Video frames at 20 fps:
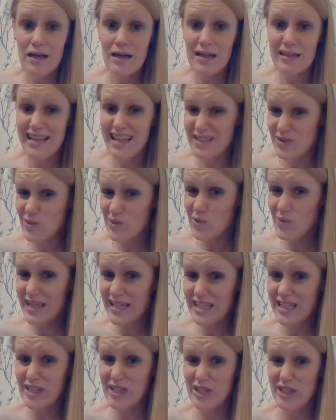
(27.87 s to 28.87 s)
That's all well
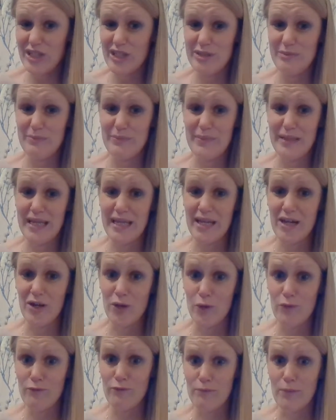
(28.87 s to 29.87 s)
and good being on a
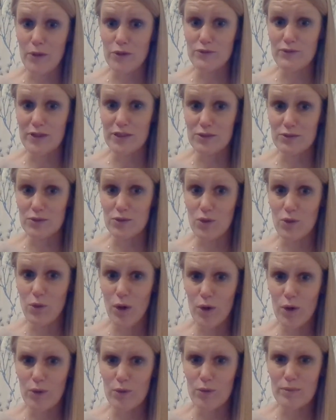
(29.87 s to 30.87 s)
motivational
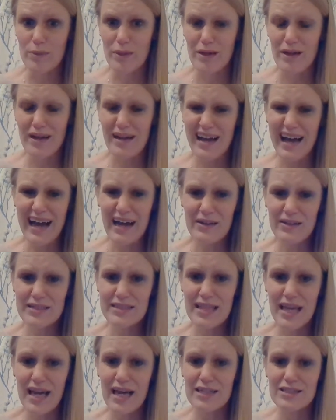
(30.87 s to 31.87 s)
quote, but how does
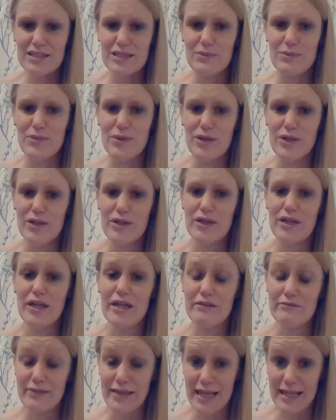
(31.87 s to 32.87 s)
that actually work
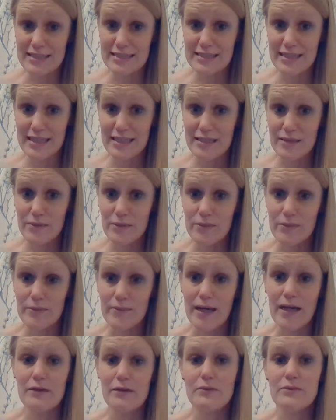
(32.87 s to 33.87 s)
in reality?
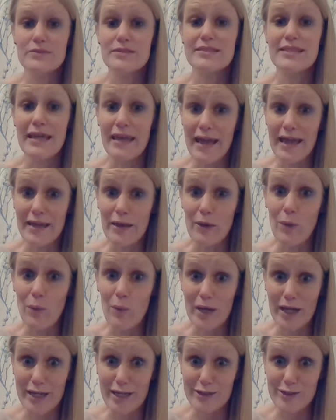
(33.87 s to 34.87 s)
Well, today
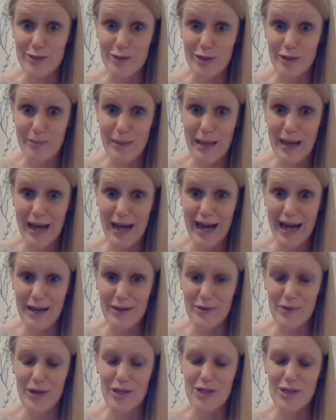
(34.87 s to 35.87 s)
we're going to talk about
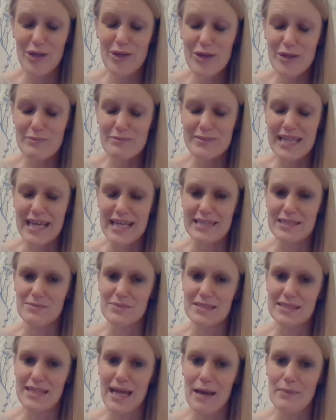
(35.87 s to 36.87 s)
how you can take some
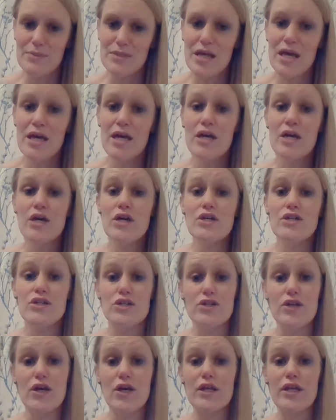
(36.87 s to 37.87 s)
steps to
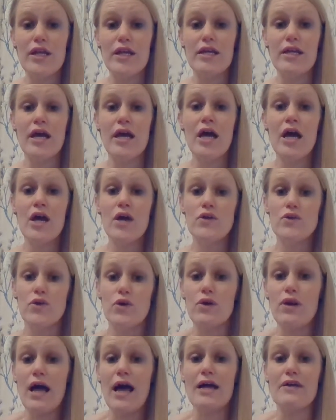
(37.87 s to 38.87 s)
turning your
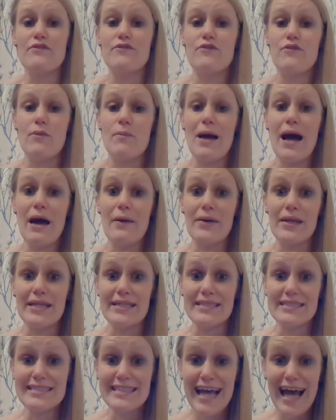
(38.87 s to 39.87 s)
life from how it
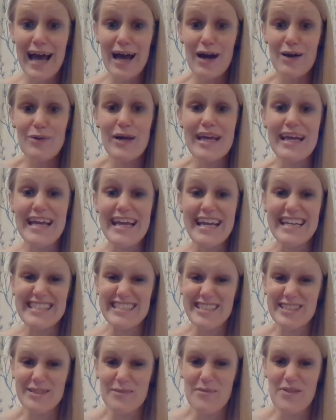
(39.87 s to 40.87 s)
is now into
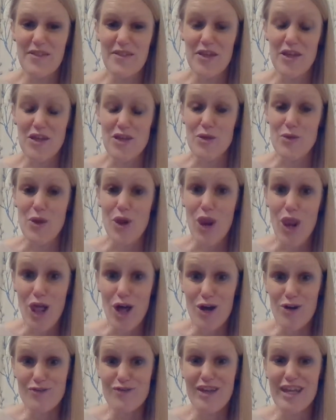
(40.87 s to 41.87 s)
something that you
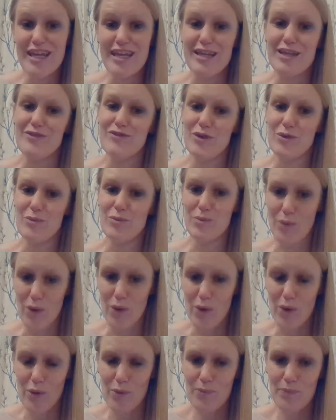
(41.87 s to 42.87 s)
love even more.